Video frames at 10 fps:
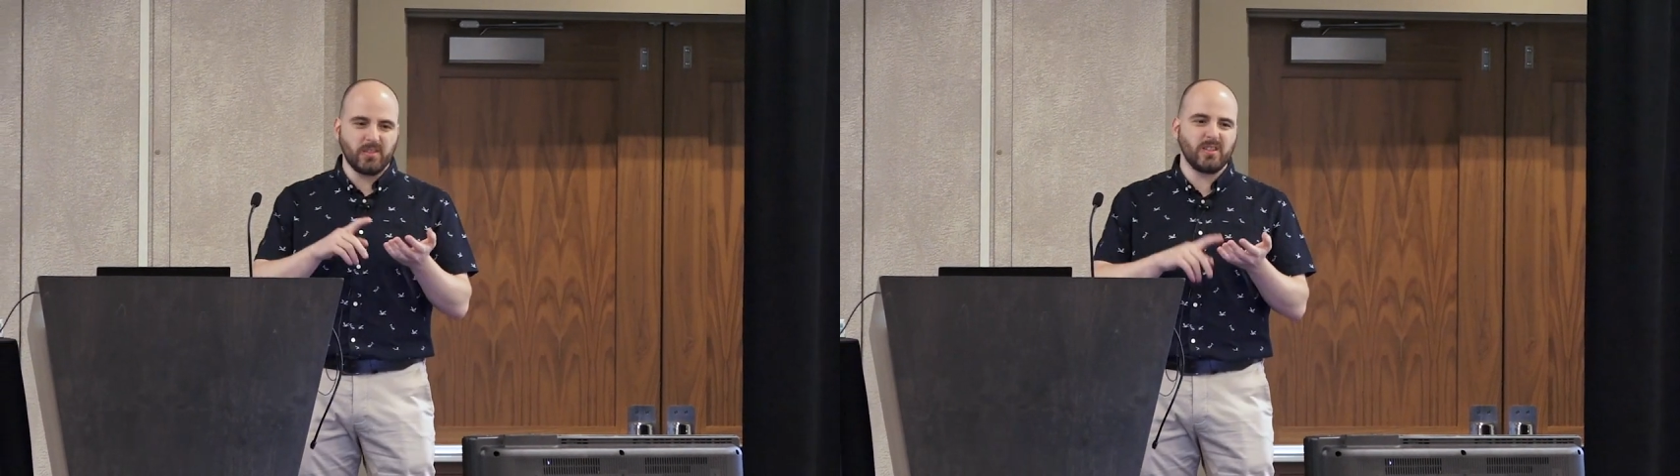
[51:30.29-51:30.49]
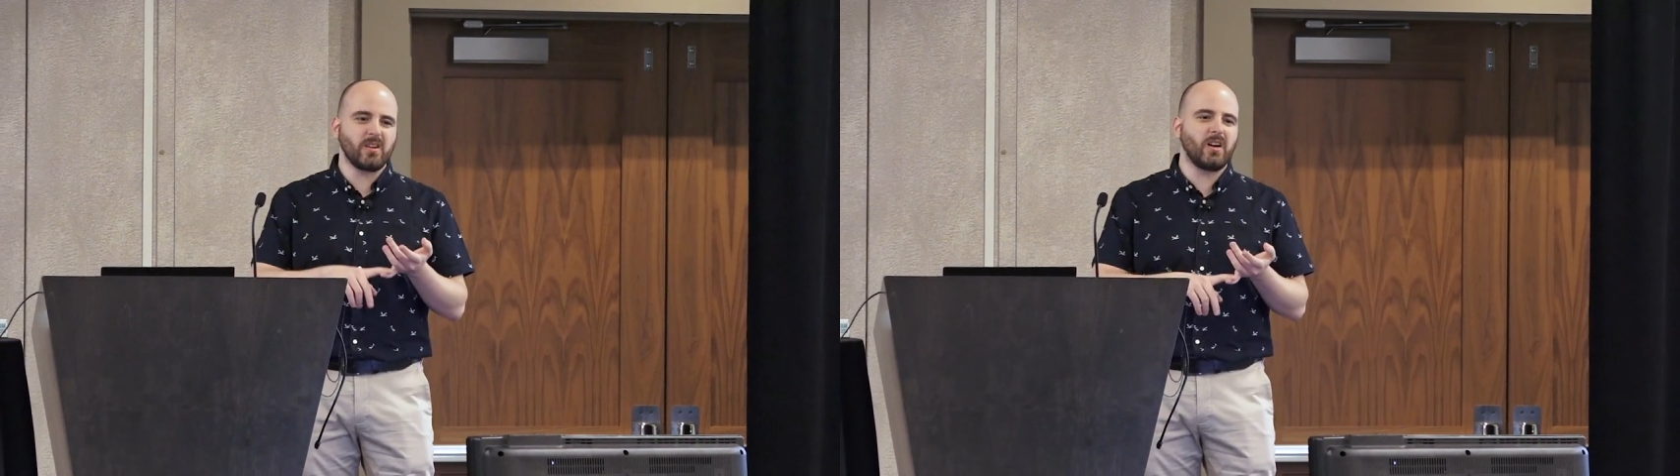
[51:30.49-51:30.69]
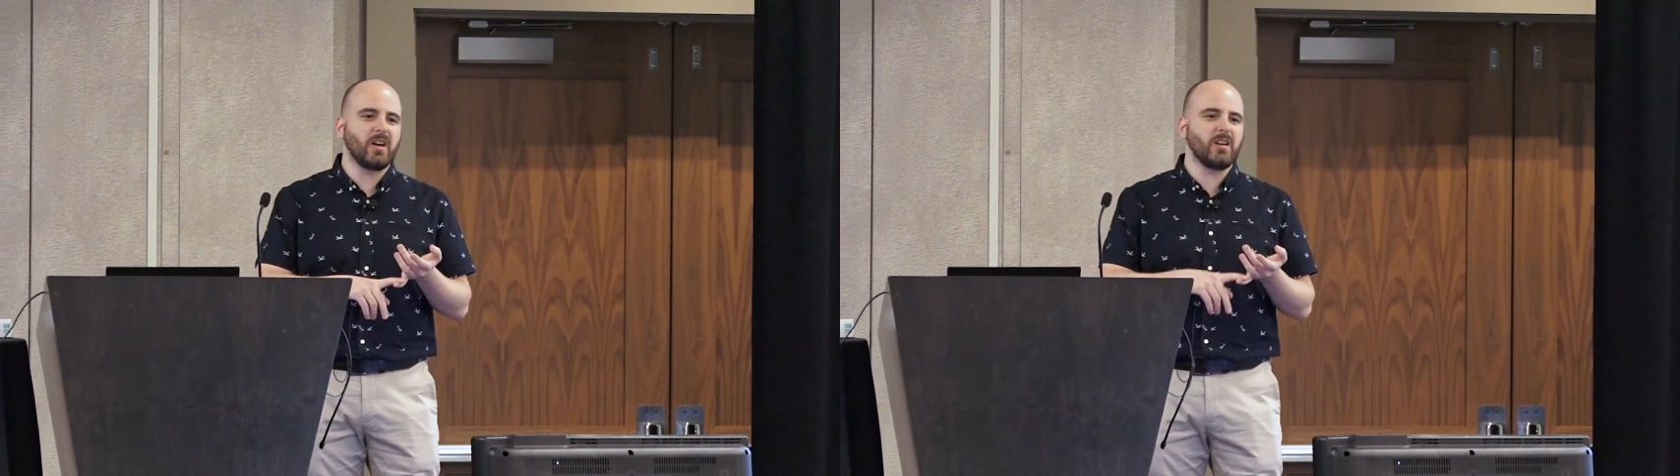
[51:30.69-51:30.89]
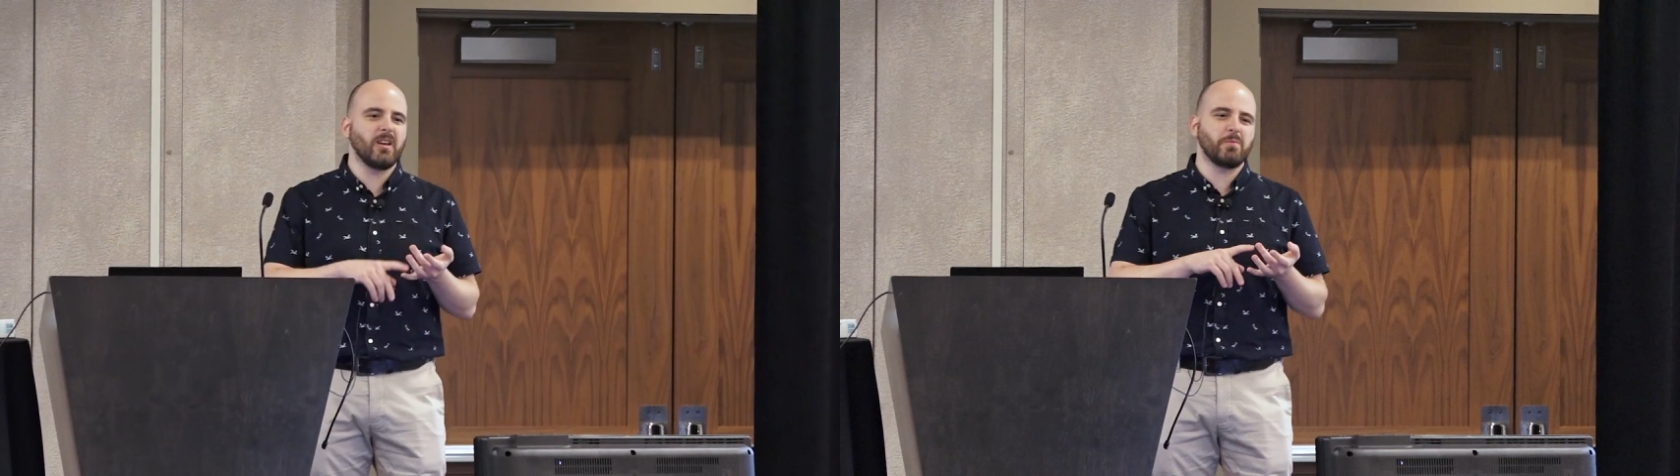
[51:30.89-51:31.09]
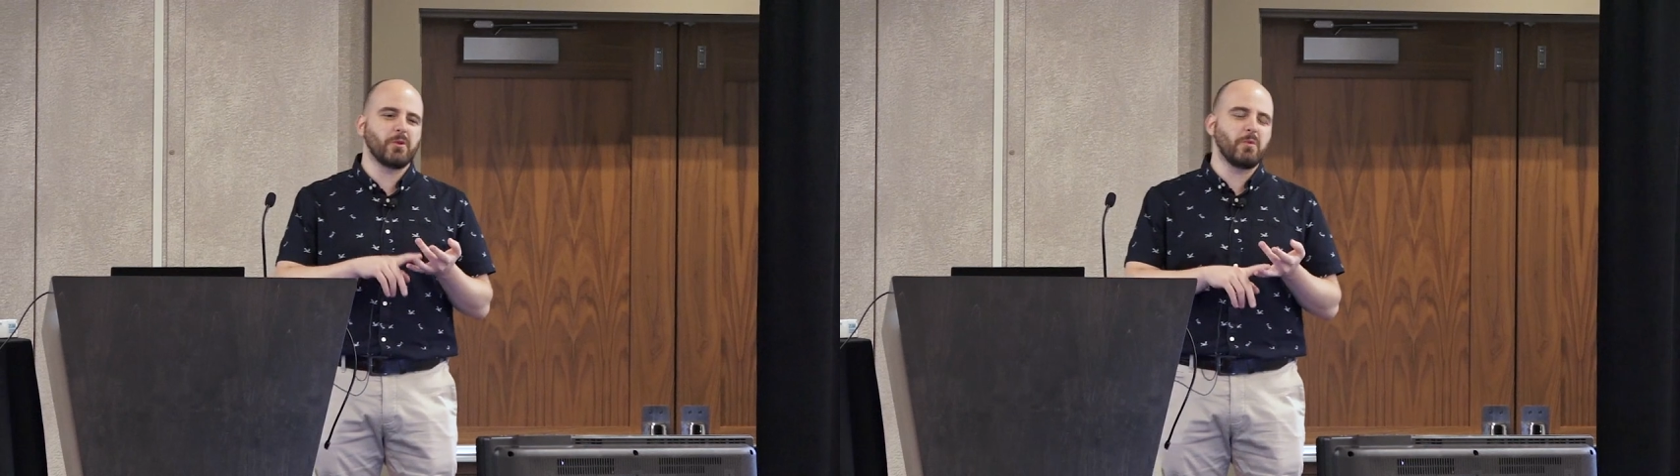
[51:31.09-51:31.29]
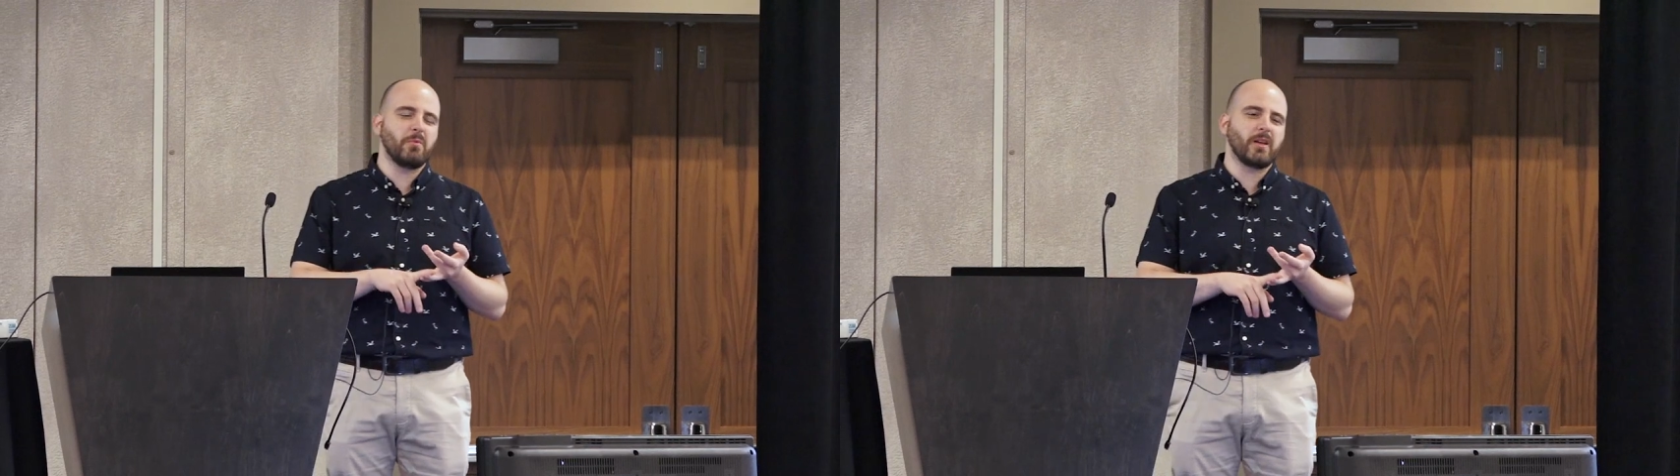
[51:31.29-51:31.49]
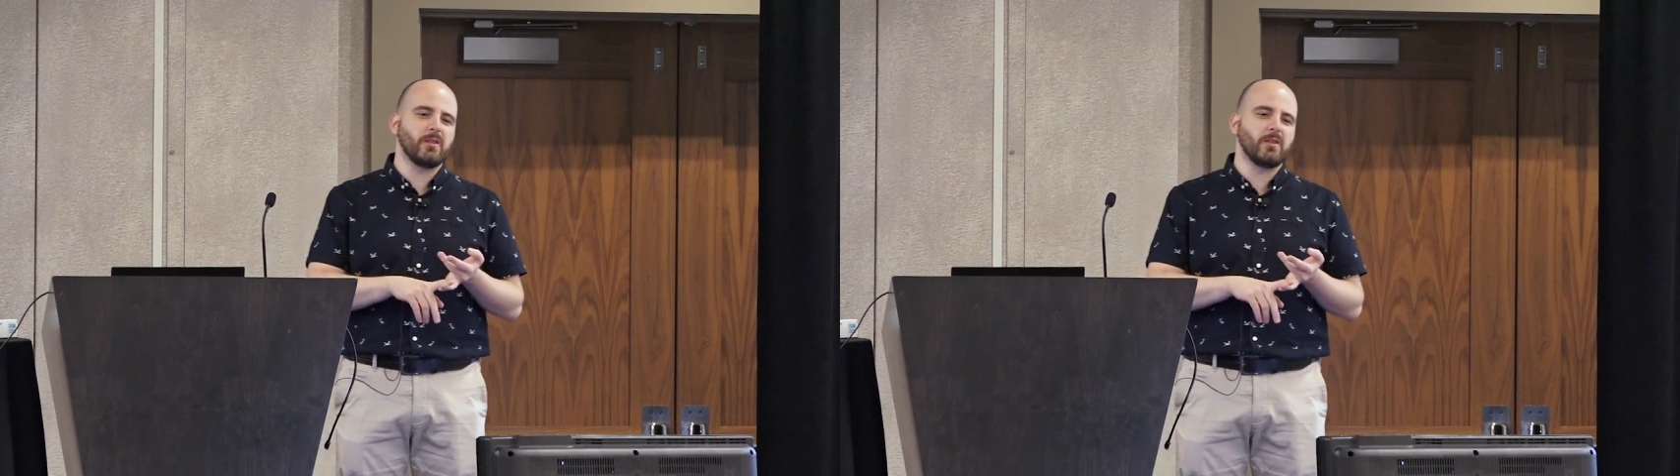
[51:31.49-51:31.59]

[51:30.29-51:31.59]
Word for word: is hard and probably